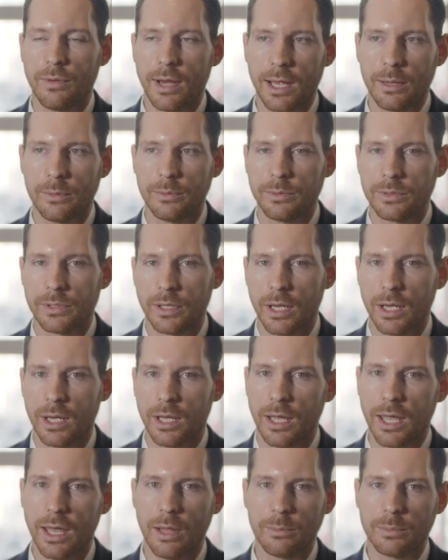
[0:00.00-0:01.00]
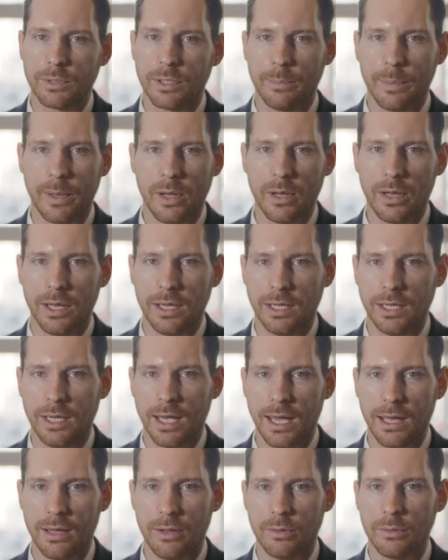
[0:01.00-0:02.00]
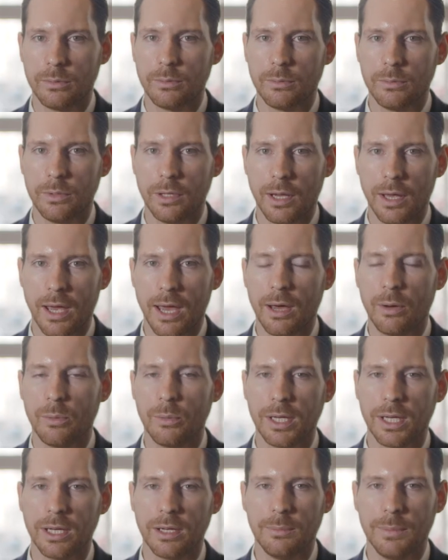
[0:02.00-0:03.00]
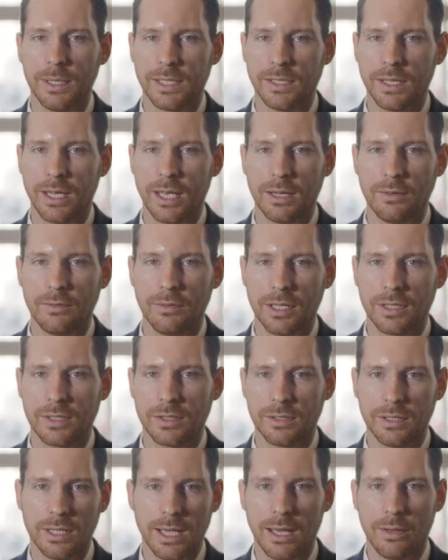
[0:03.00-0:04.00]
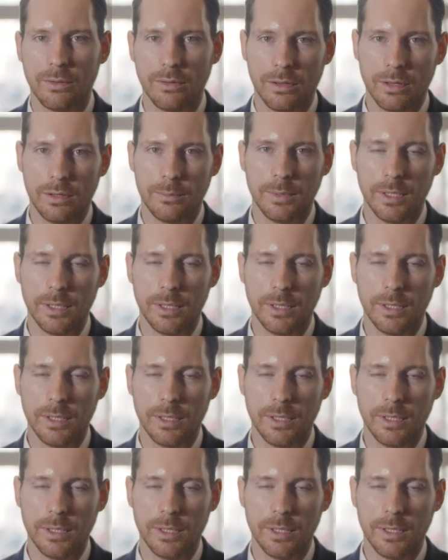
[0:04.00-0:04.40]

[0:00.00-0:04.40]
around help to buy and how are we going to mitigate risks and how are